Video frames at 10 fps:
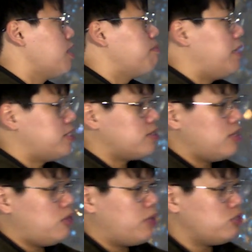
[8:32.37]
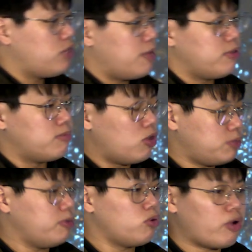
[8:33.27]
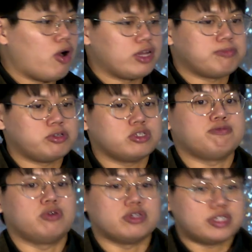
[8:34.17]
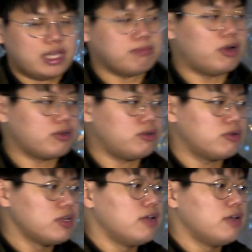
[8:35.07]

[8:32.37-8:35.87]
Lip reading: Basically, when you have multiple LoRa adapters for the same model,